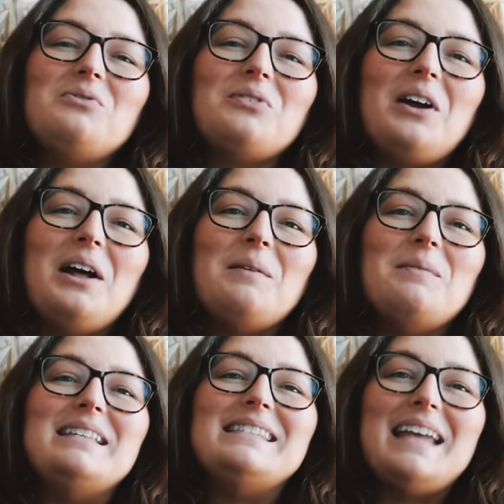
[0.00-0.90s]
from
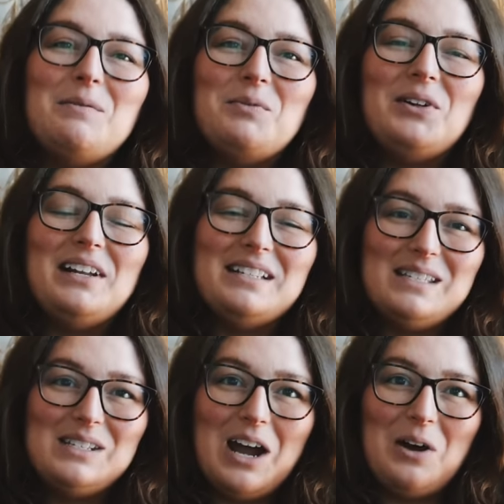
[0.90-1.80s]
Sable and
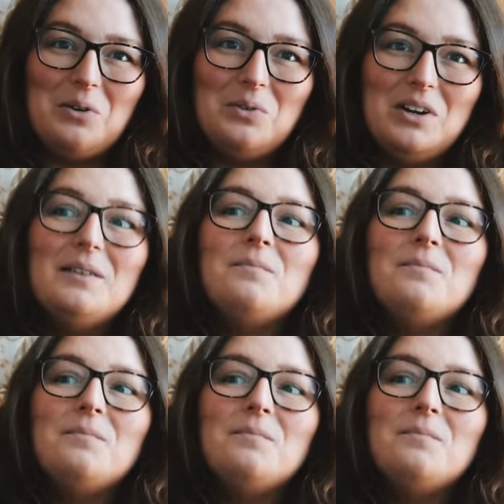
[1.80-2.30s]
Stone.